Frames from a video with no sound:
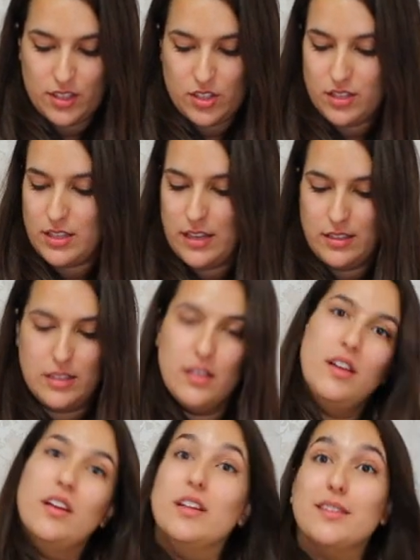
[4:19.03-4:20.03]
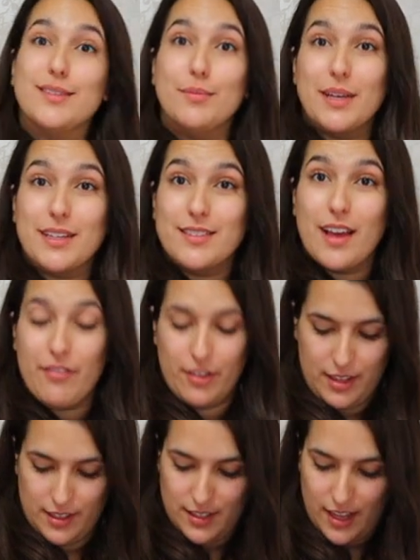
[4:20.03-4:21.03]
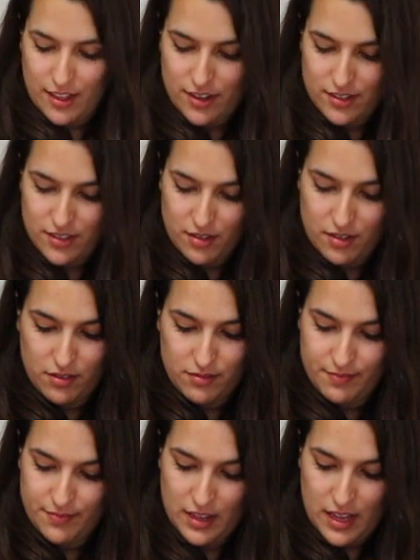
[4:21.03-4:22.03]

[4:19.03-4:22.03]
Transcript: It just says to mix everything together, so